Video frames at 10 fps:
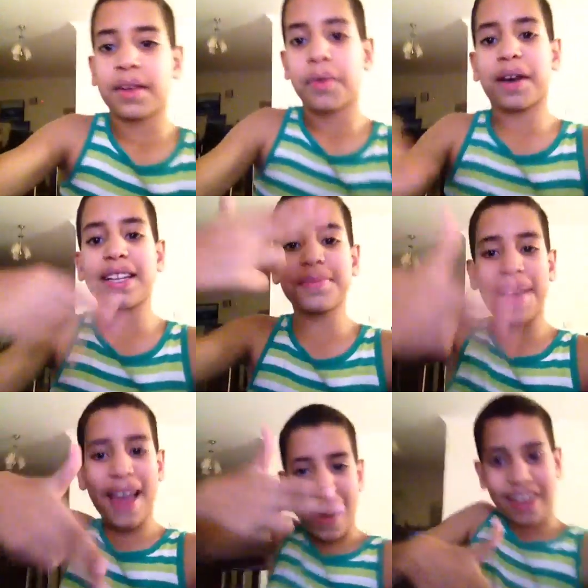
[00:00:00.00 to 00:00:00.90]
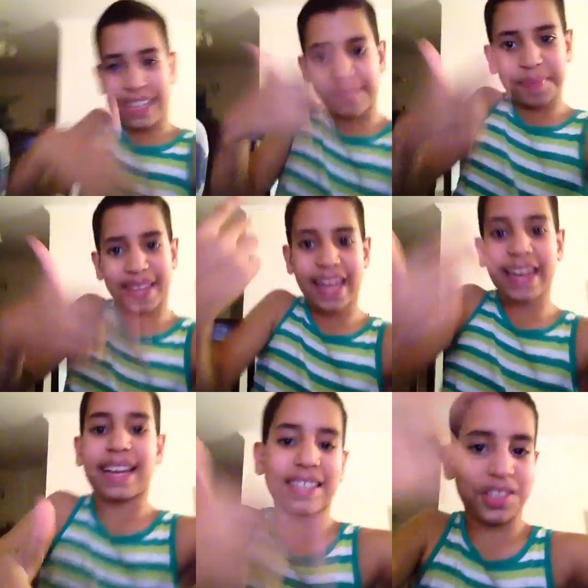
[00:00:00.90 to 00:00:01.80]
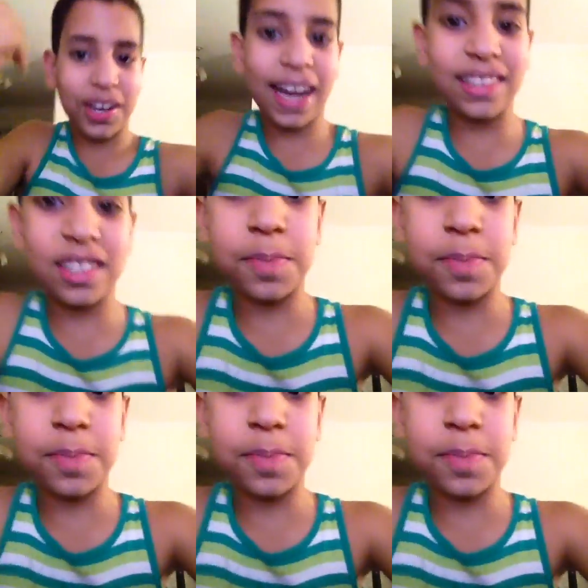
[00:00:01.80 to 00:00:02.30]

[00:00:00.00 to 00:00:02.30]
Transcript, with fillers: why is my hair like spaghetti? I guess your hand is